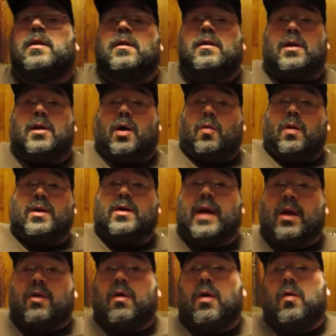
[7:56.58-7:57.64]
you know, when you
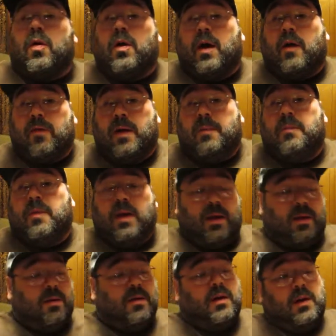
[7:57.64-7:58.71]
take your other one off and,
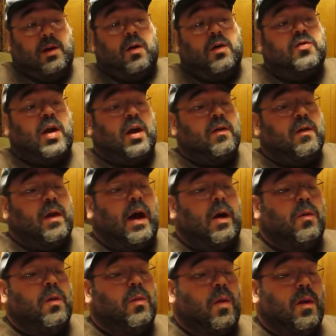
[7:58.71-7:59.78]
and you know, exchange it out
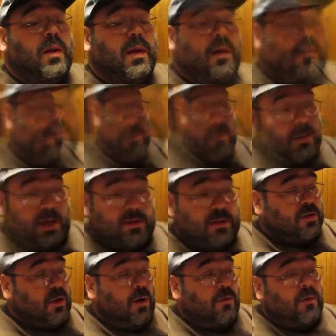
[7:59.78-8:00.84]
with one of these. And
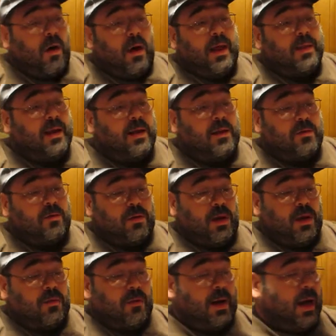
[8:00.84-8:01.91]
overall, I think it's a really
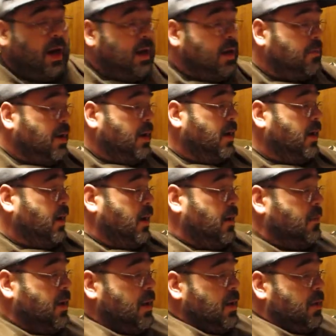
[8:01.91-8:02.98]
great item. I,
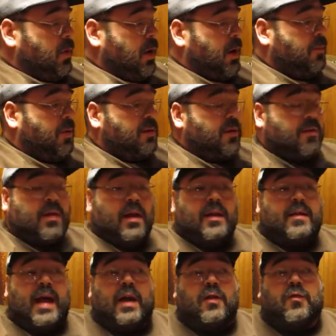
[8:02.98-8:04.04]
um, we're going to put this to the
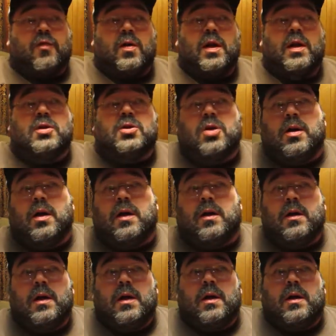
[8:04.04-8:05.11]
test for you, show you
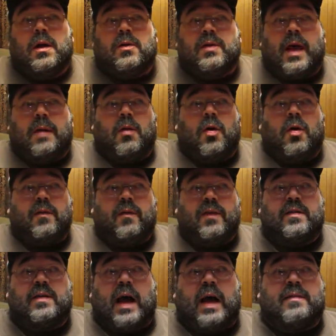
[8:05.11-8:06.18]
a little demo of the
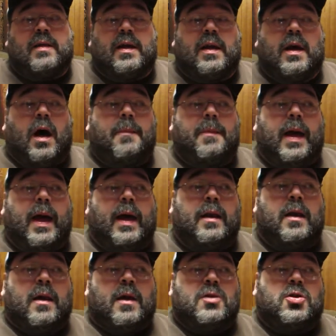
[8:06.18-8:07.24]
viscosity cup, and
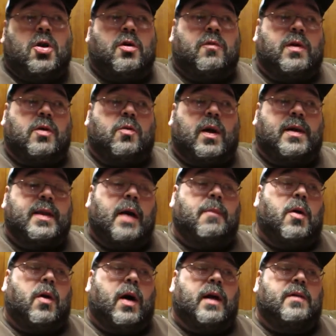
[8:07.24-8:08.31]
show you a real quick
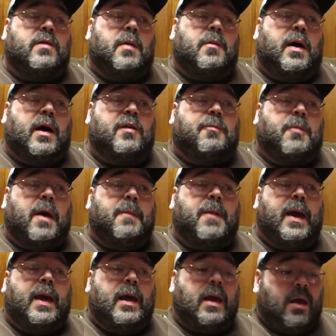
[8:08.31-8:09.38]
demo on some uh, spray
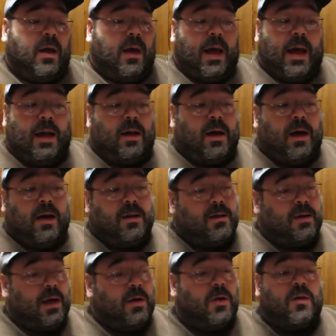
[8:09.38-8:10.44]
paint, and uh,
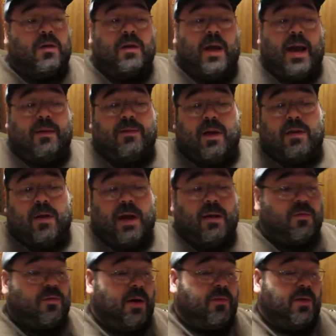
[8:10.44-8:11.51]
let you decide if this
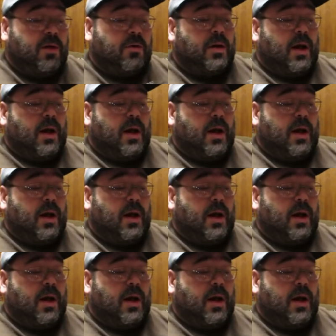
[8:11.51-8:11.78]
item's right for you or